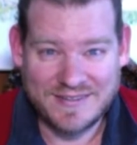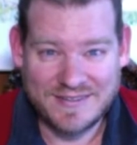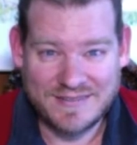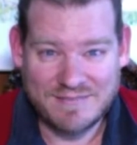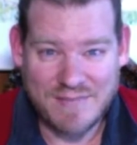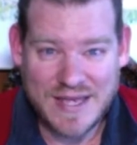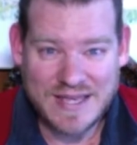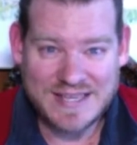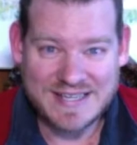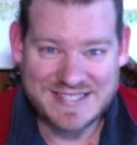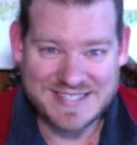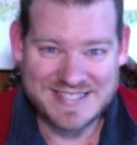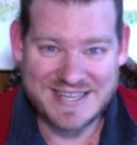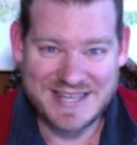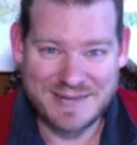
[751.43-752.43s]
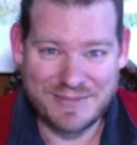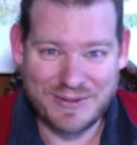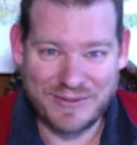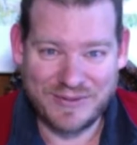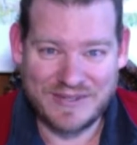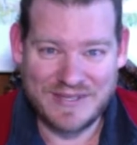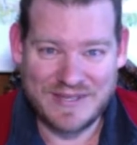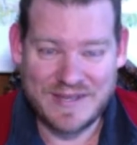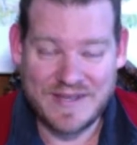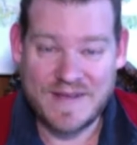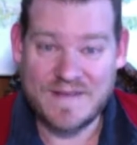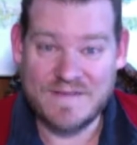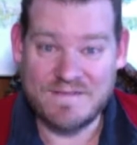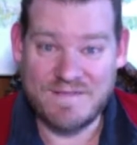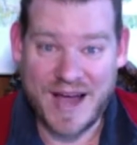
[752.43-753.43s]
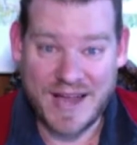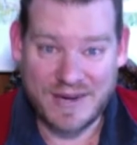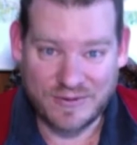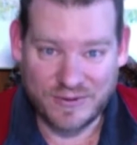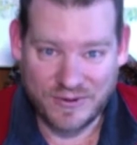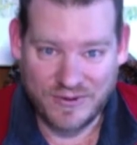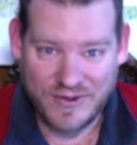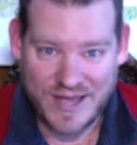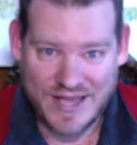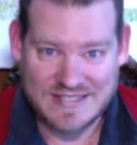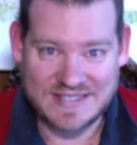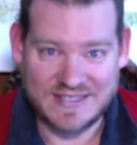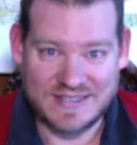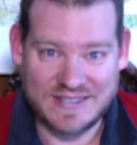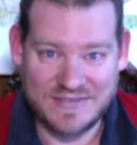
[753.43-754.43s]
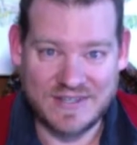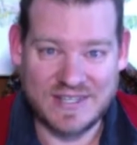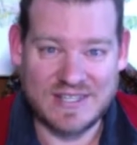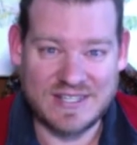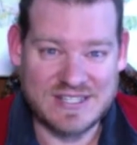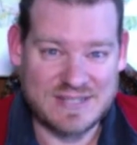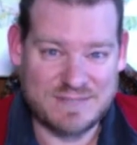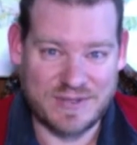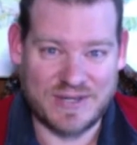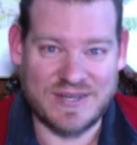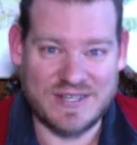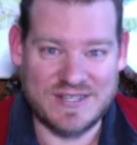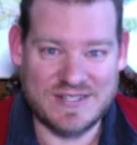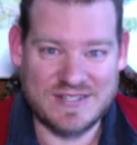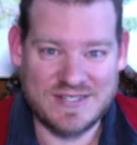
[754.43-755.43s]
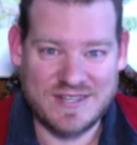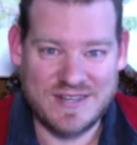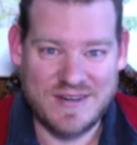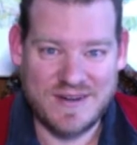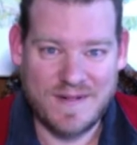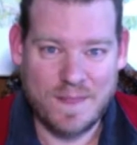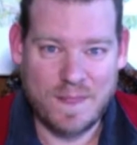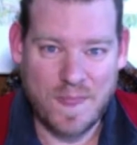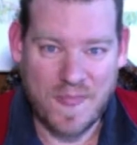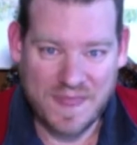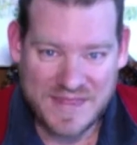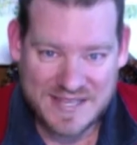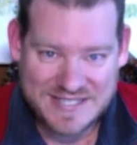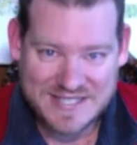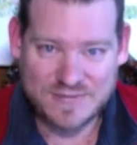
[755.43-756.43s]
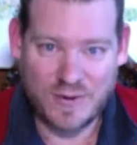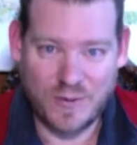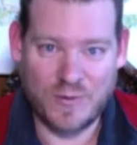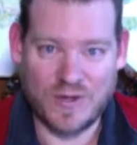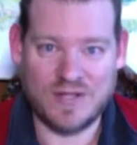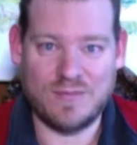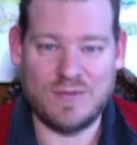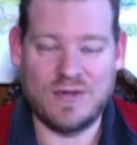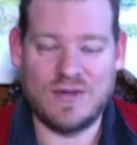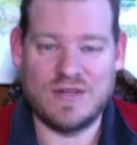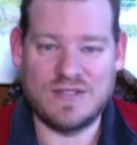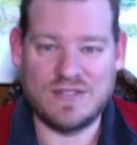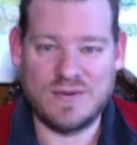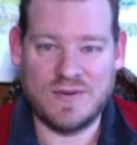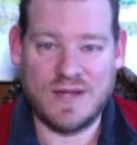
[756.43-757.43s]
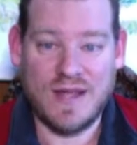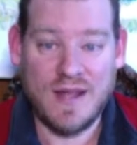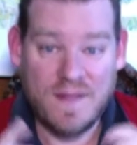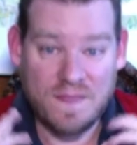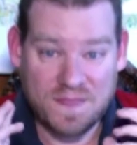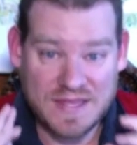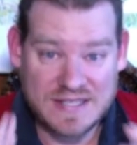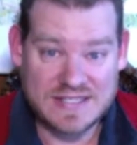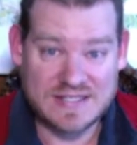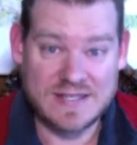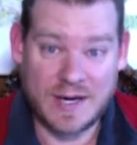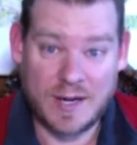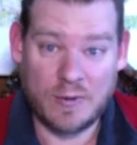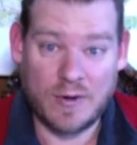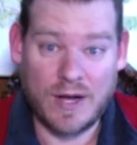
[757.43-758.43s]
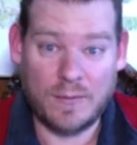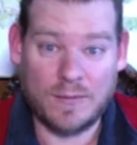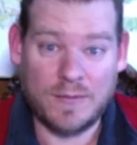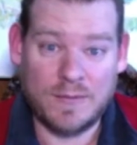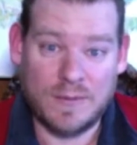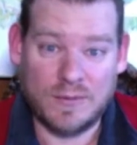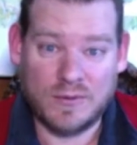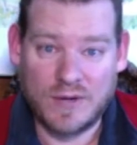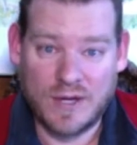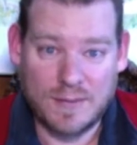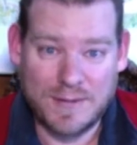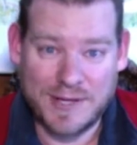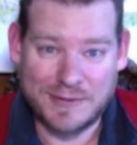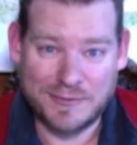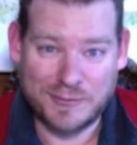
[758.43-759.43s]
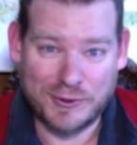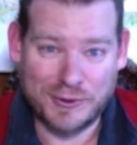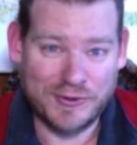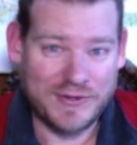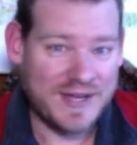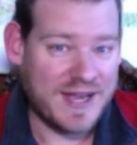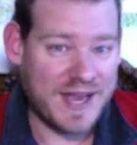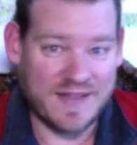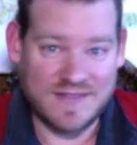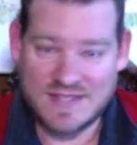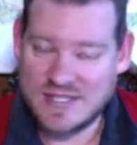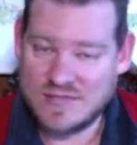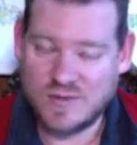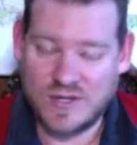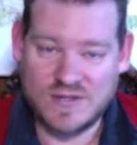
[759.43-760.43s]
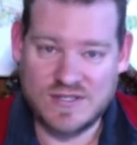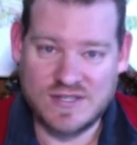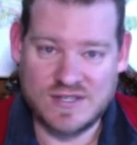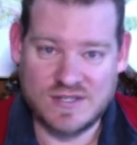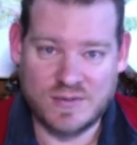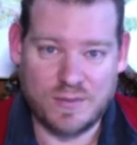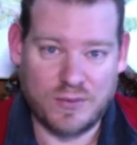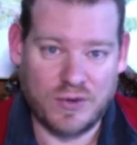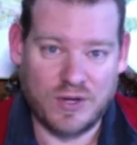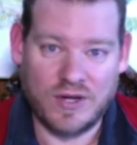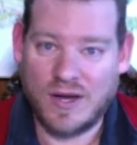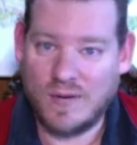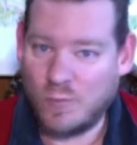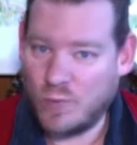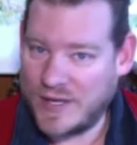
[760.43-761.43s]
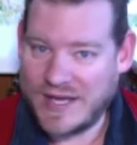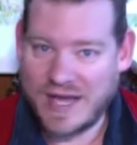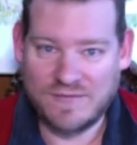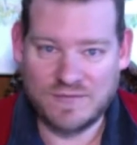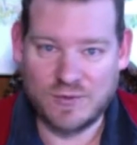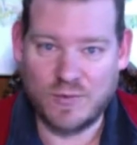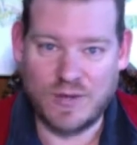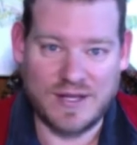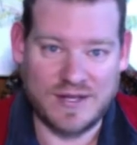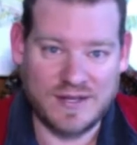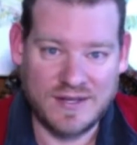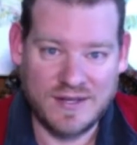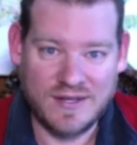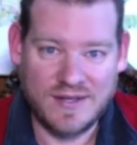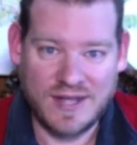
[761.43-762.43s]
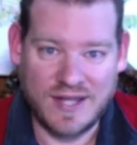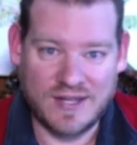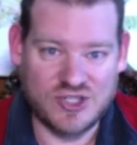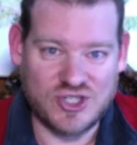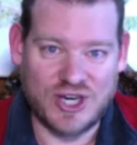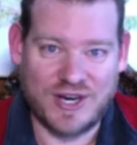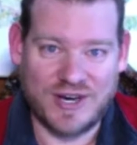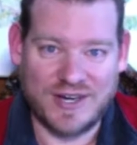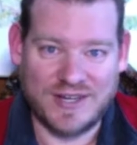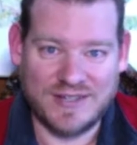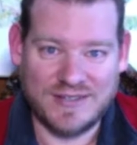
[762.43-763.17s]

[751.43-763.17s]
Making sustainability viral as a living experience. This is what One Community is doing. This is how we're helping people create a better world. And this is what you see us reporting on week after week and sharing.